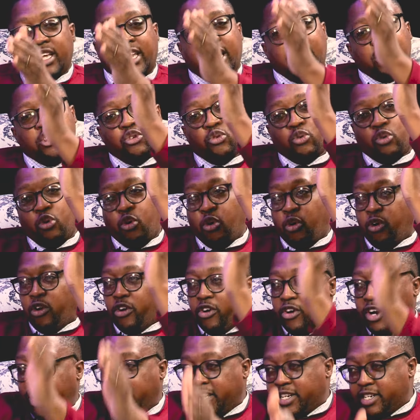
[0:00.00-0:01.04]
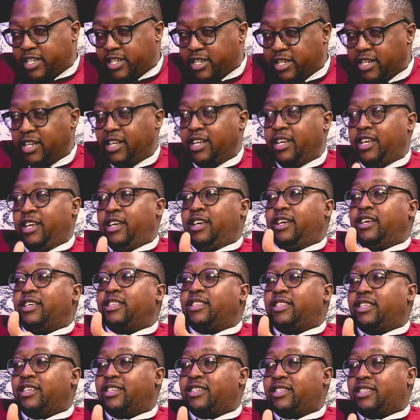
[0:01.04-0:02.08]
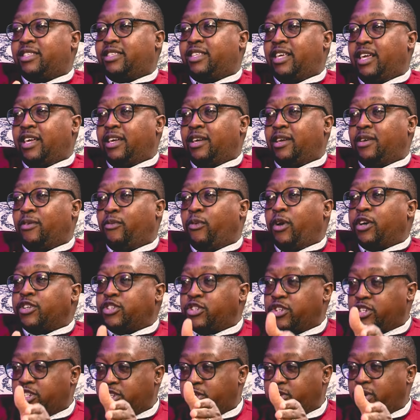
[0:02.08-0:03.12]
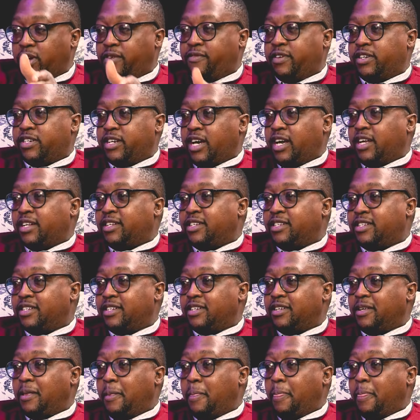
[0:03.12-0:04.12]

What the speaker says: can you correct this thing whilst you still have a chance?